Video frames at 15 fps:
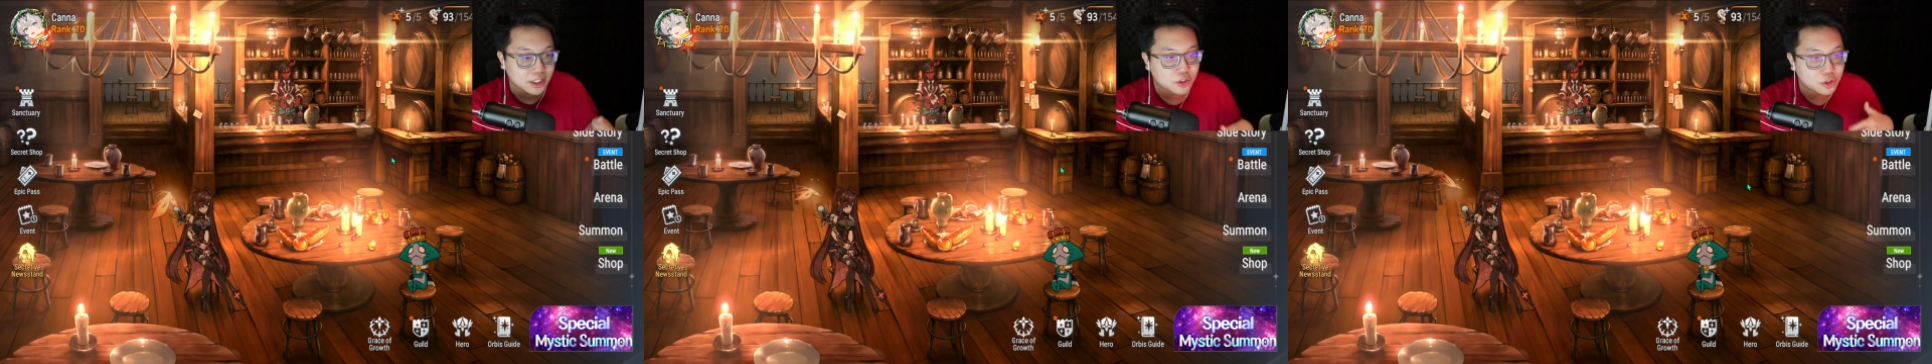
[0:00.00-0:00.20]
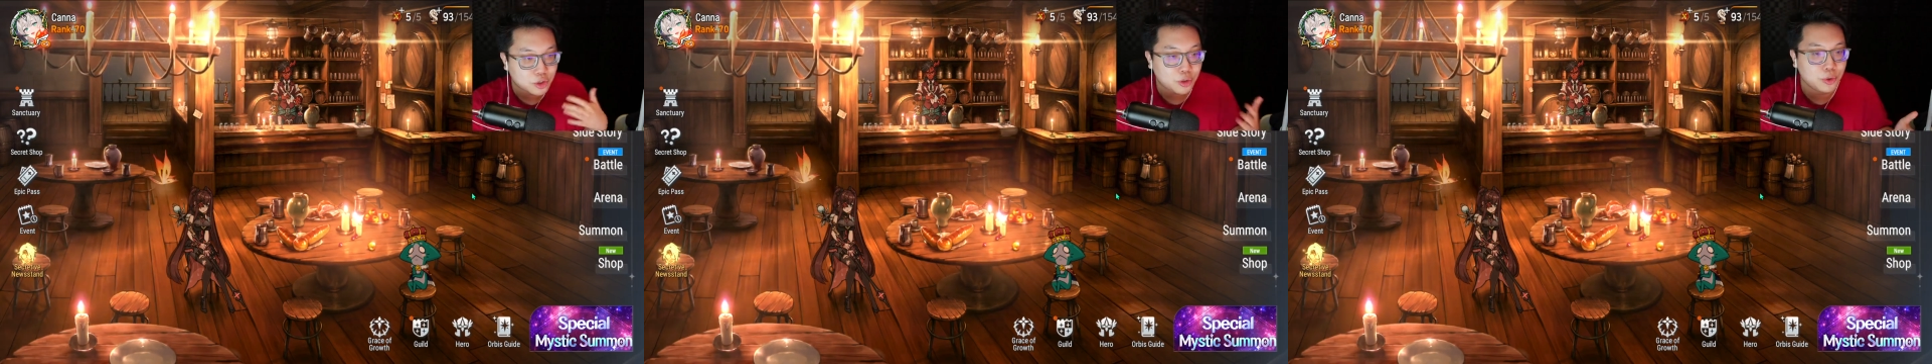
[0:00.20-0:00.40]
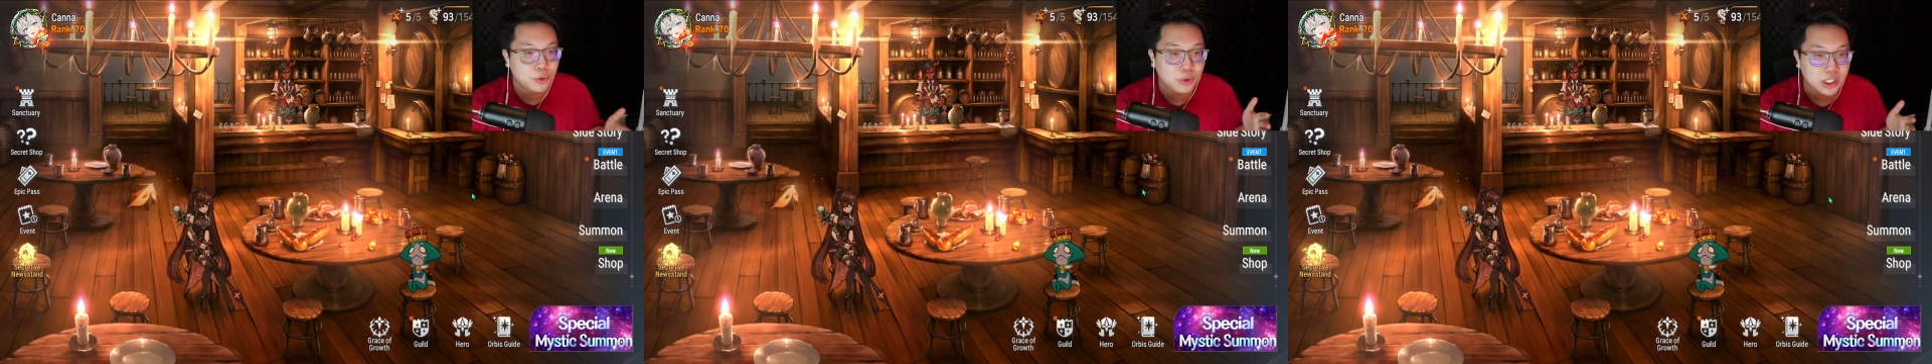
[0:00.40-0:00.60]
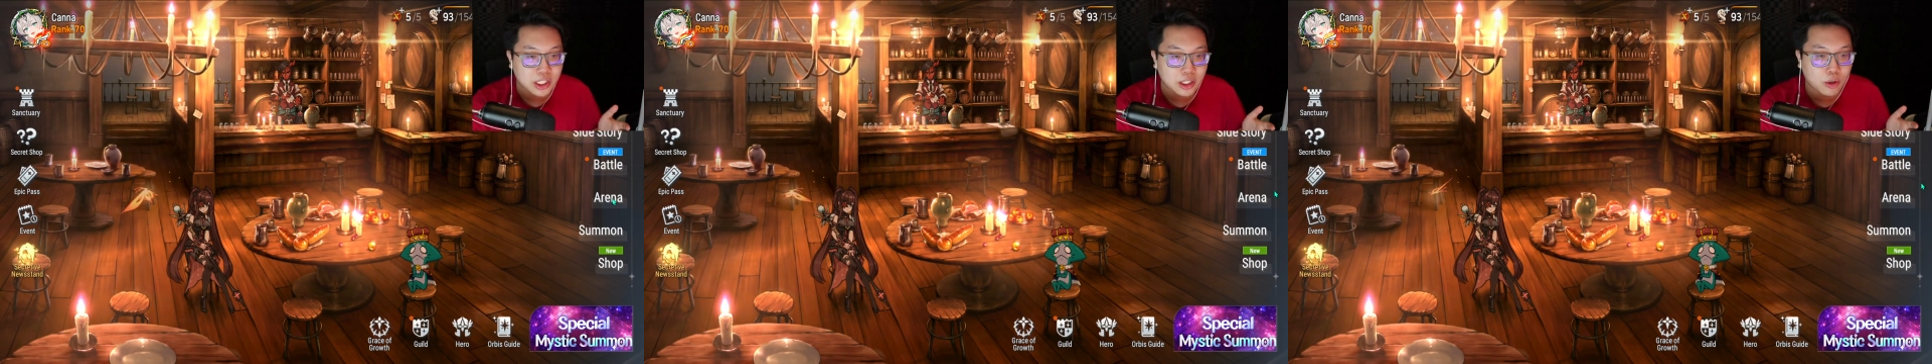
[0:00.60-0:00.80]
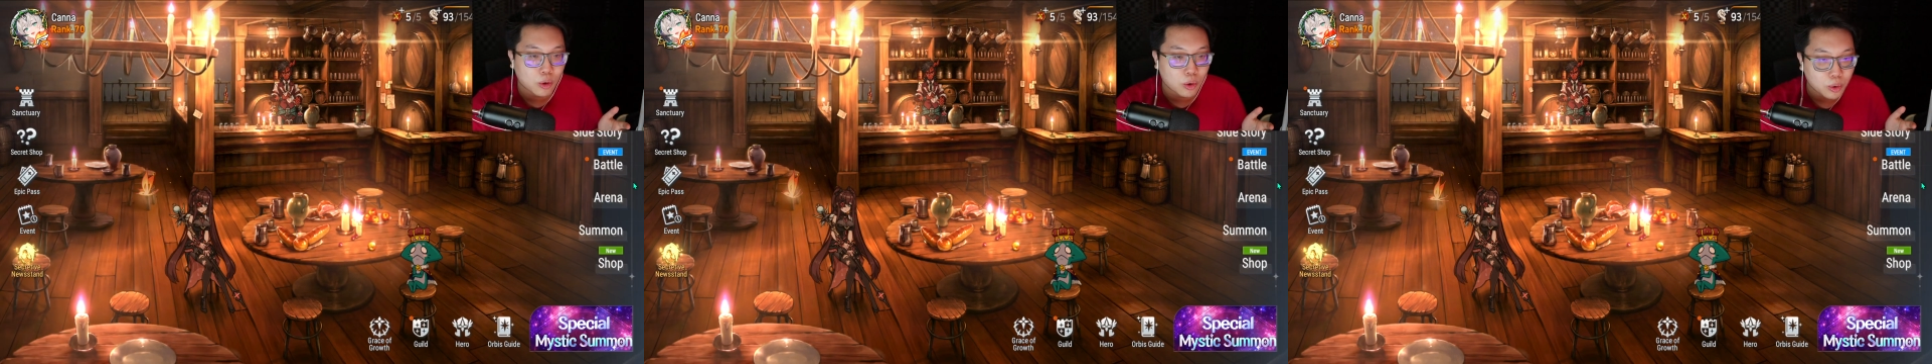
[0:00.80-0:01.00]
to the
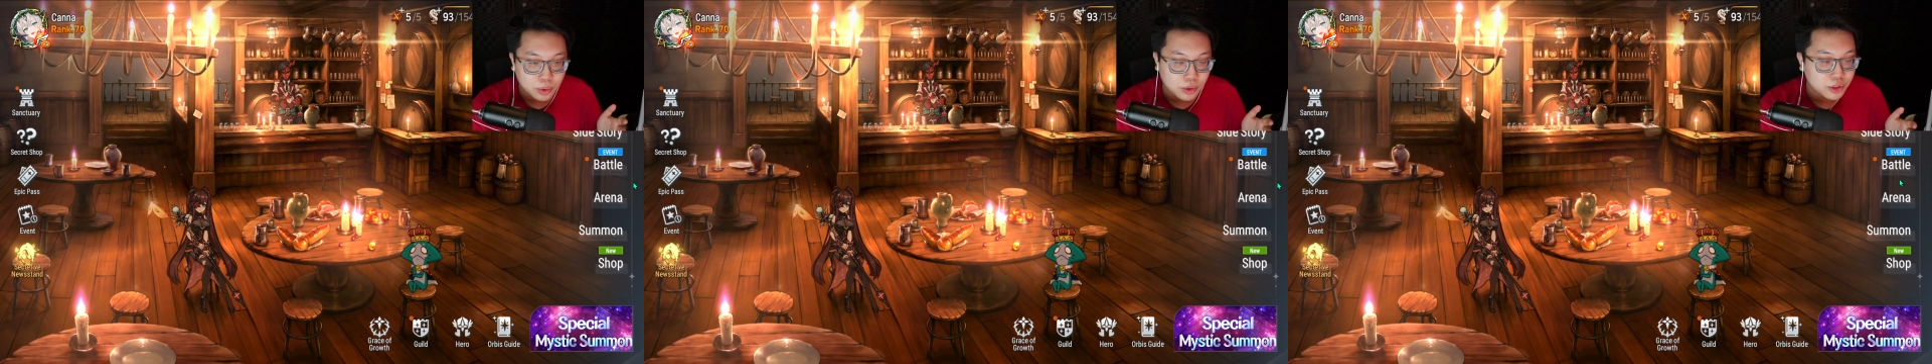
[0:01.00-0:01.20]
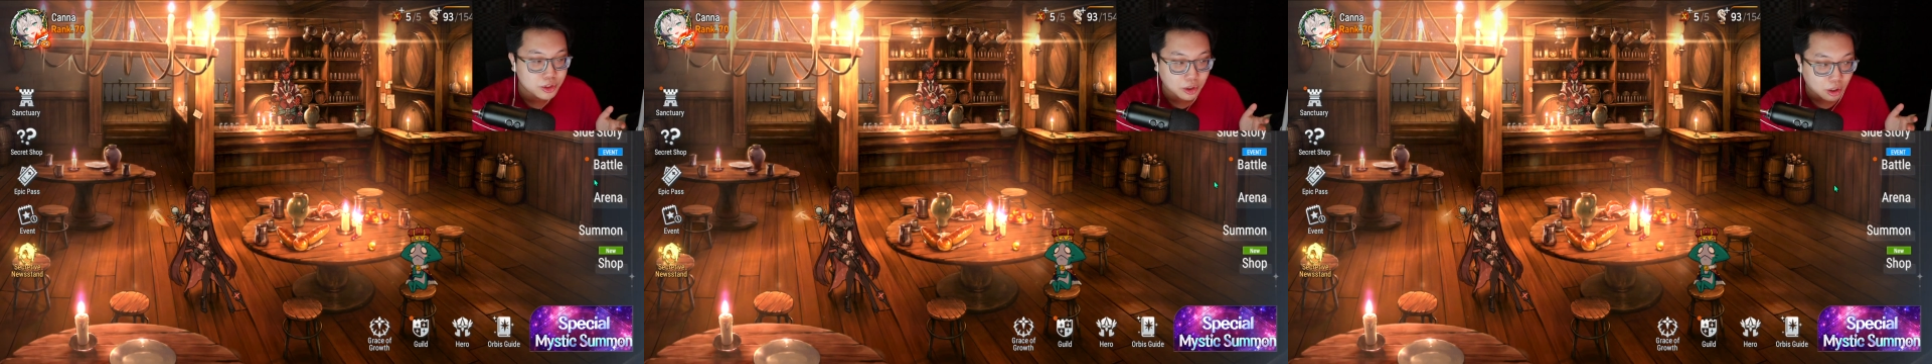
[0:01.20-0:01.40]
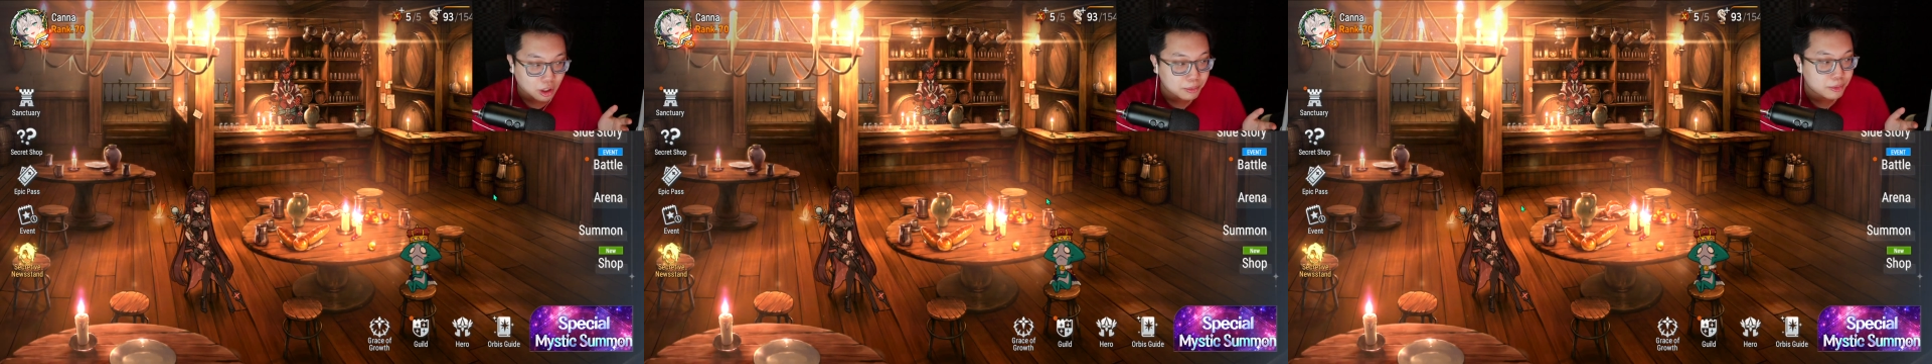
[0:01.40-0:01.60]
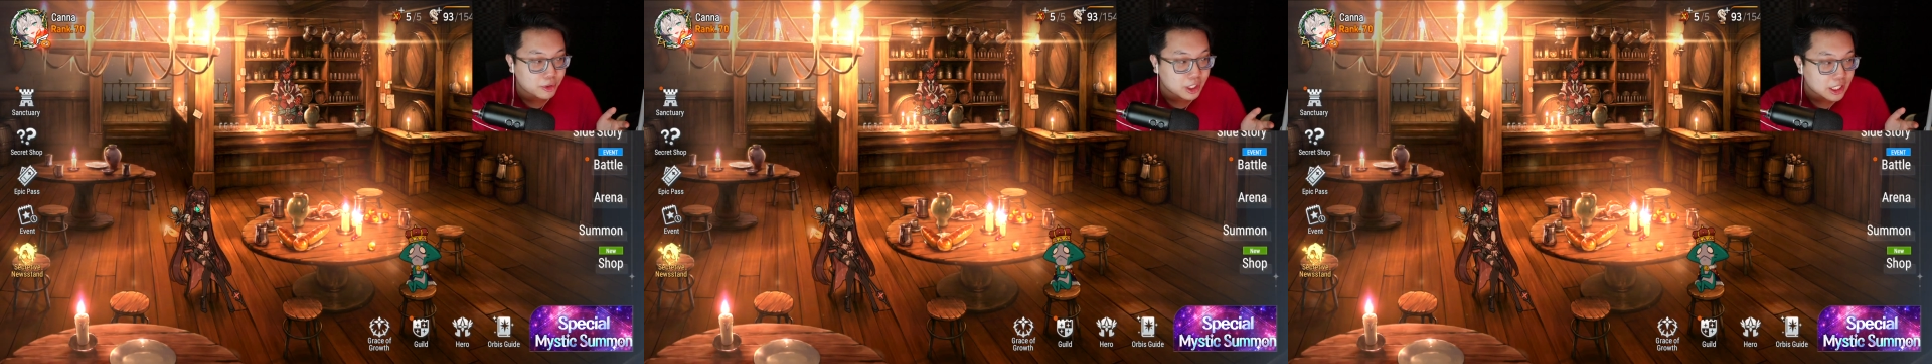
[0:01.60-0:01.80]
Ogre's Armory